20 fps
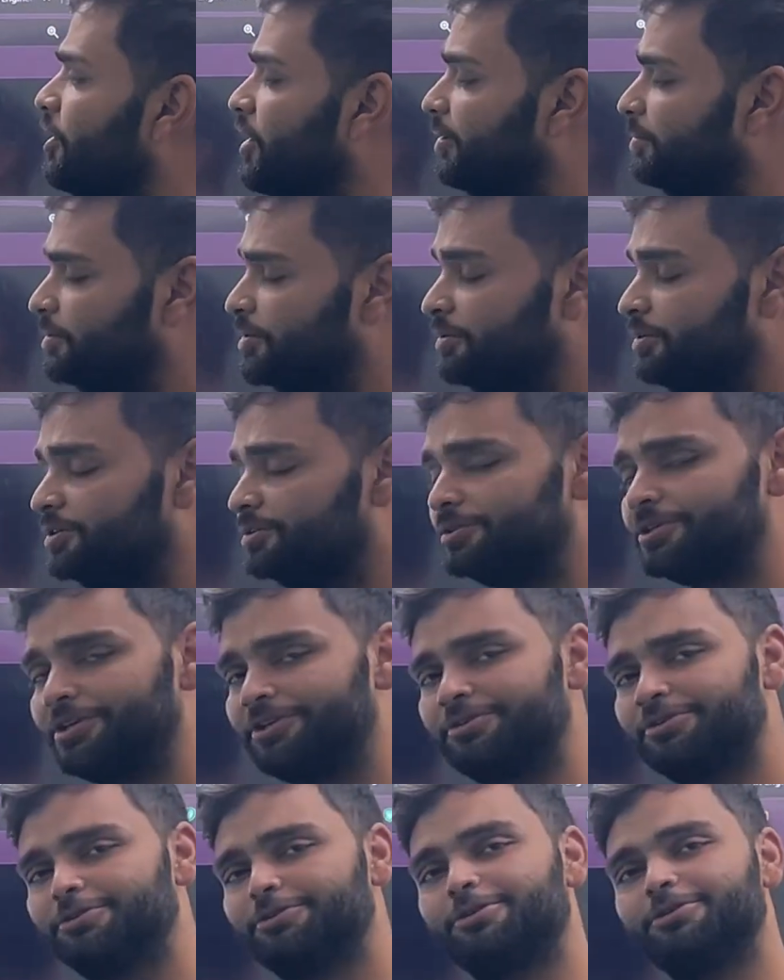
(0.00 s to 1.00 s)
you have to do? You need
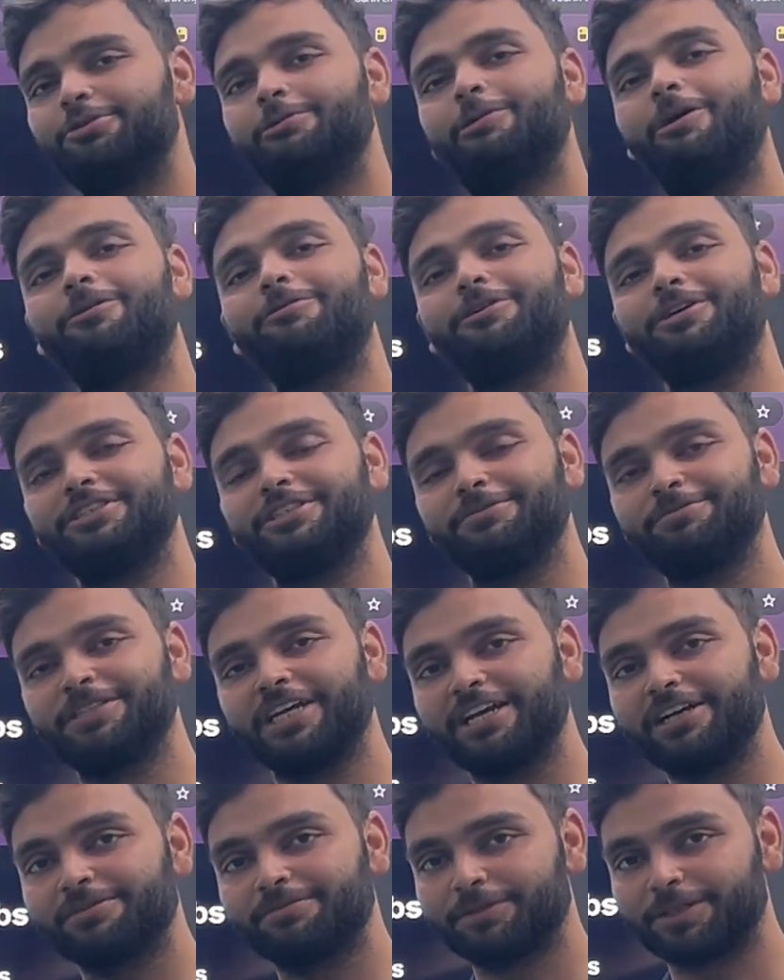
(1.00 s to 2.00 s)
to go through our WhatsApp
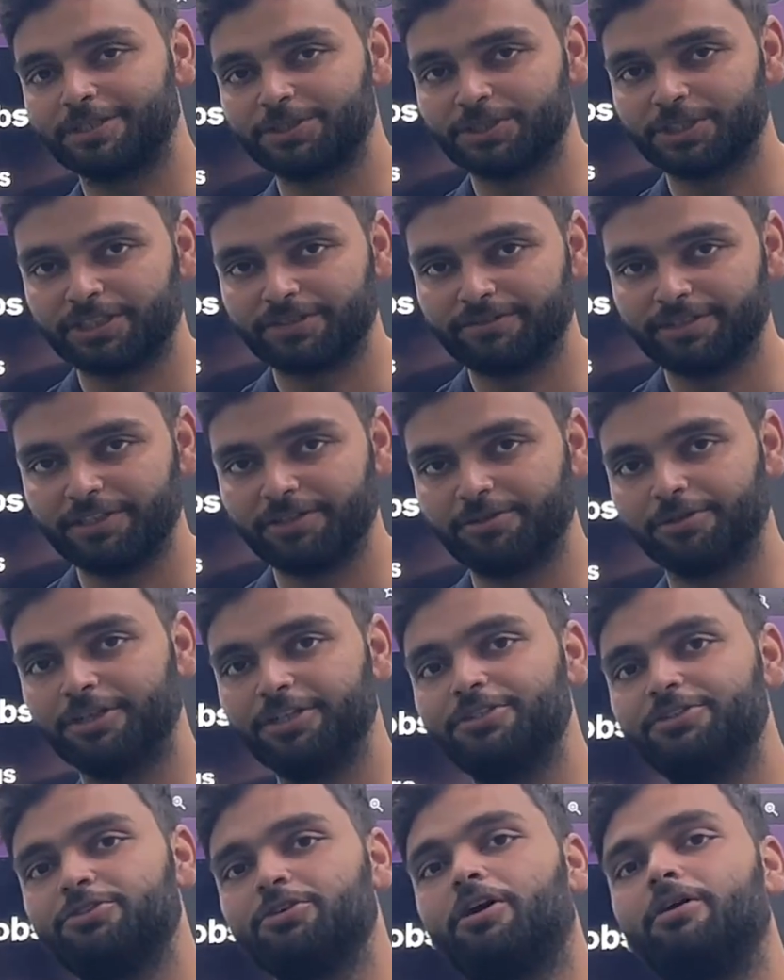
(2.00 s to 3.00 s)
channel, Merchant Navy
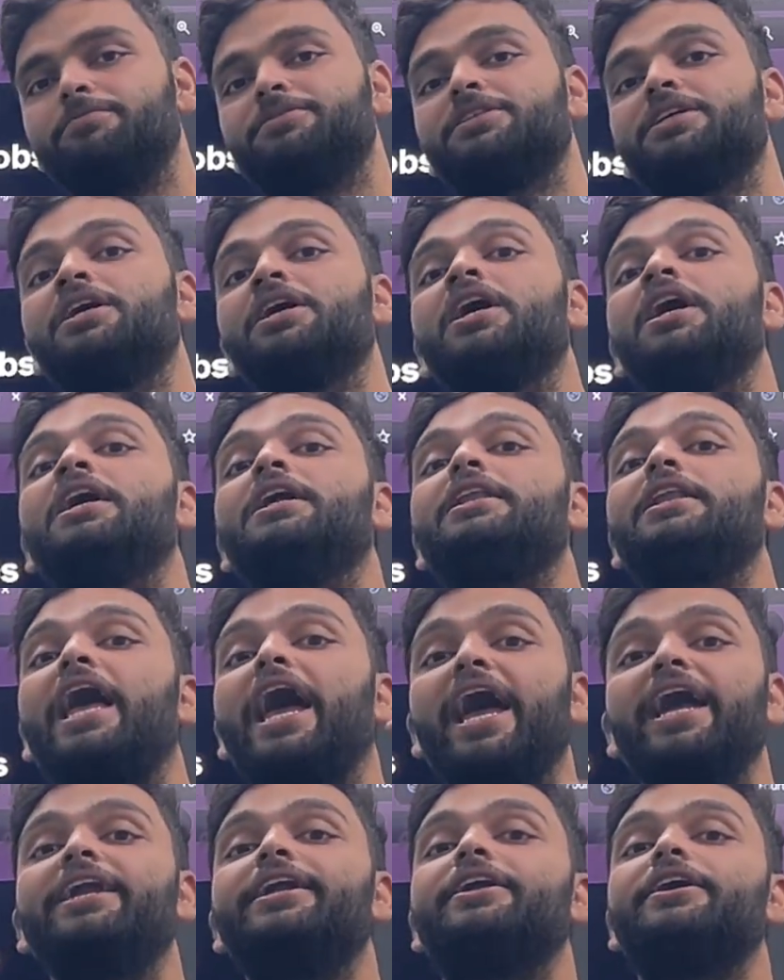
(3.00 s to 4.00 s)
Decoded Jobs.
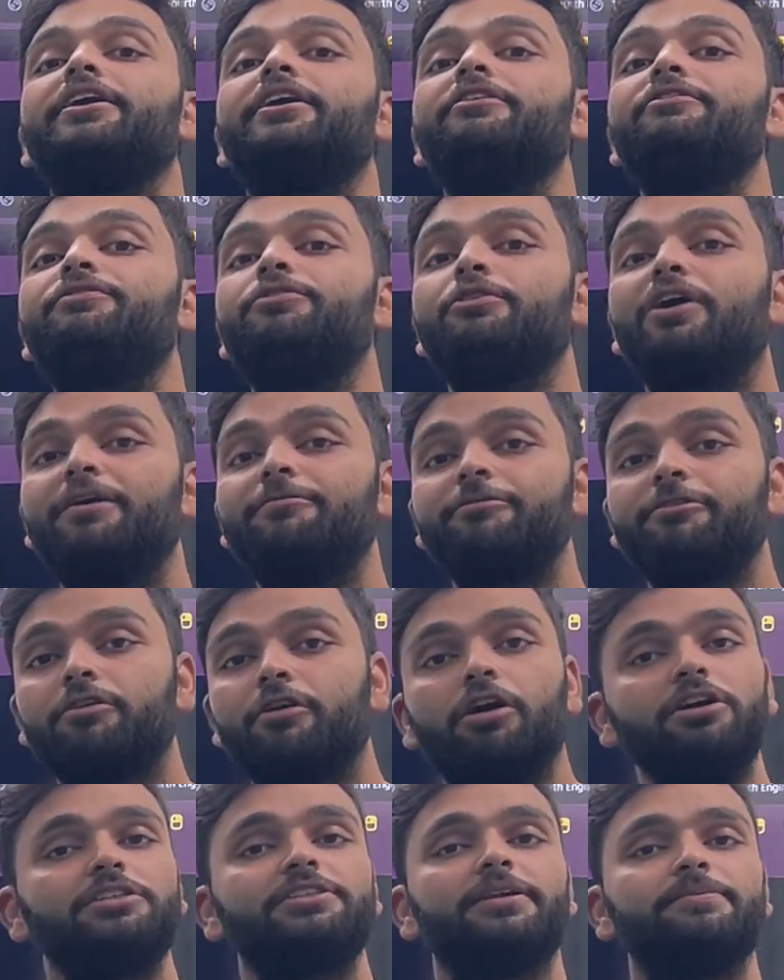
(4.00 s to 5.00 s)
And if you have
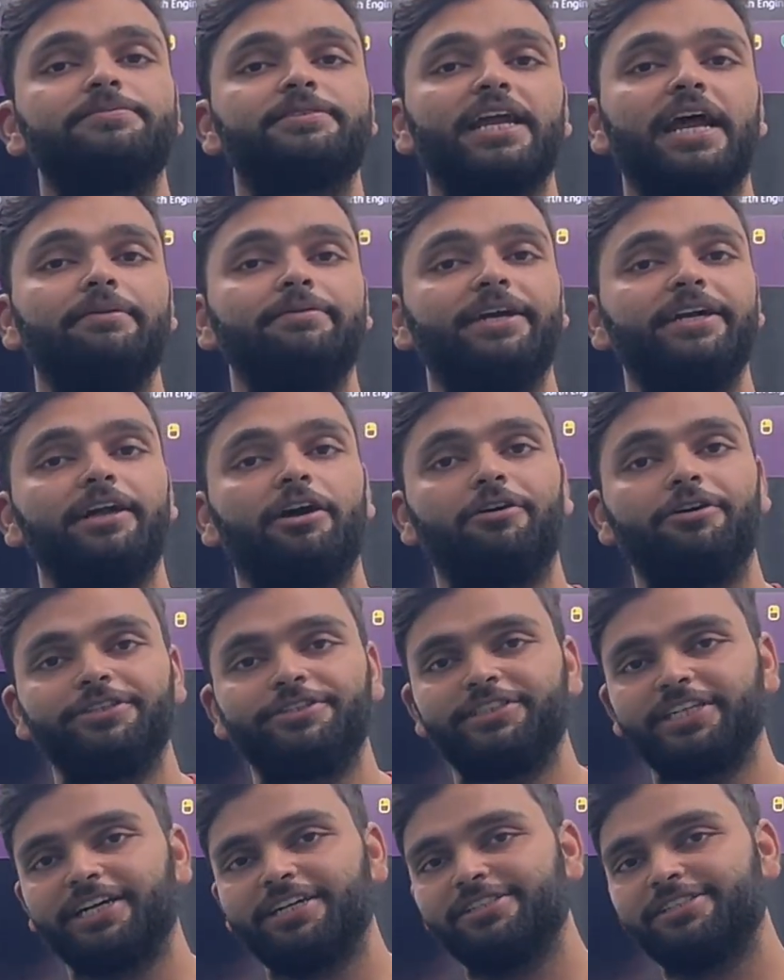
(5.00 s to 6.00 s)
not subscribed yet our
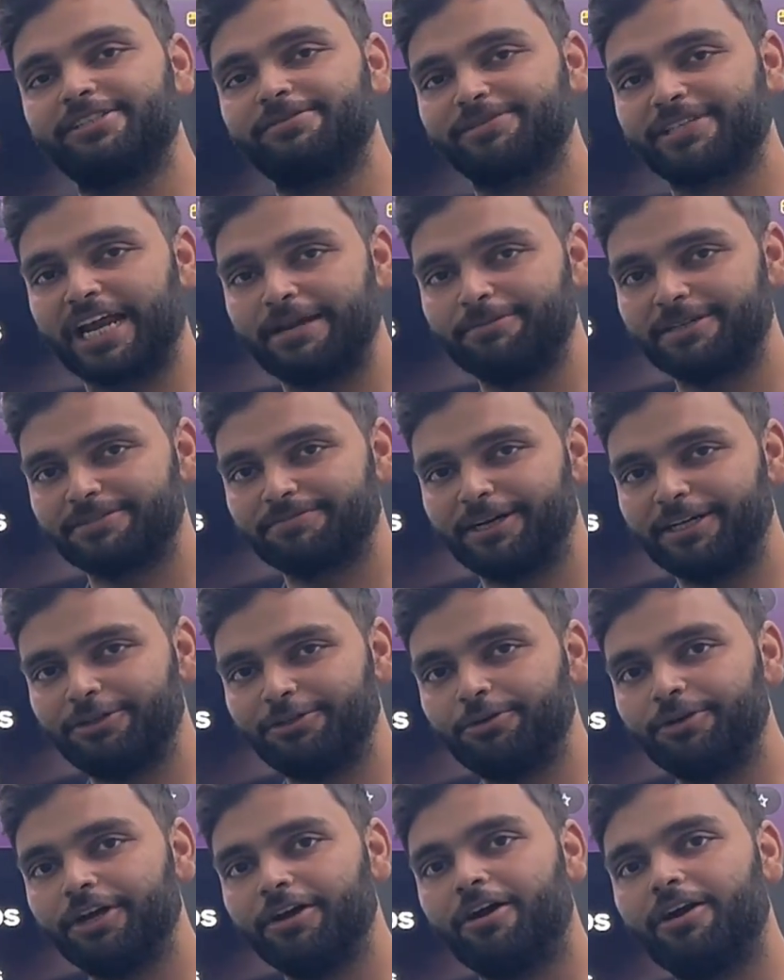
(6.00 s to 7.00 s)
channel, subscribe us by
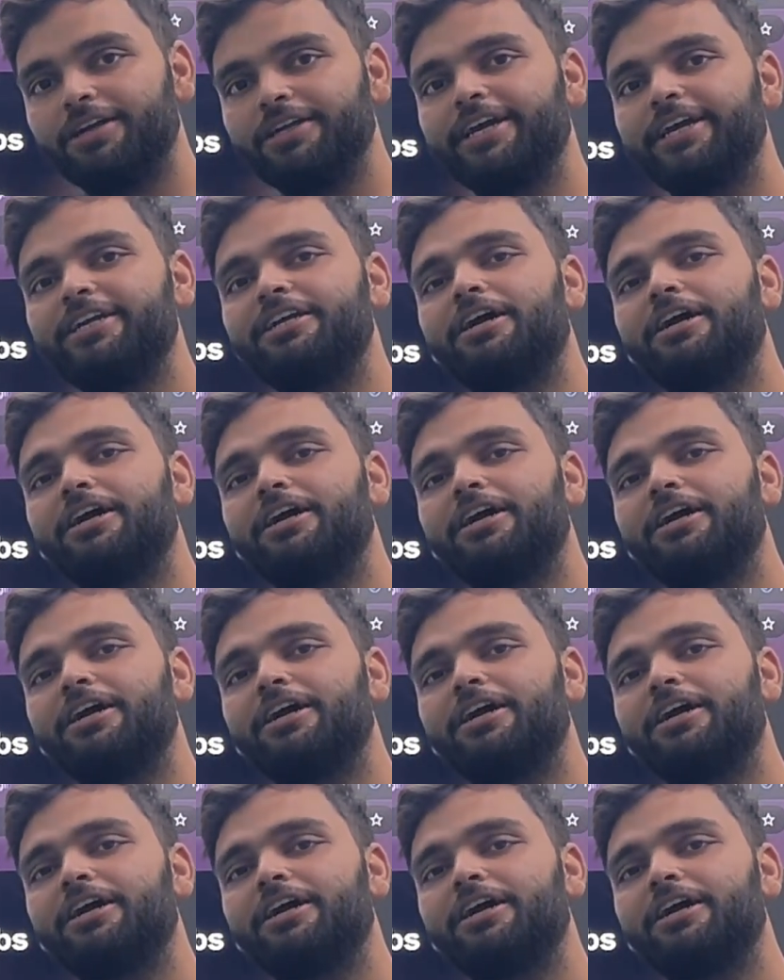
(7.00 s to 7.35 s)
today only and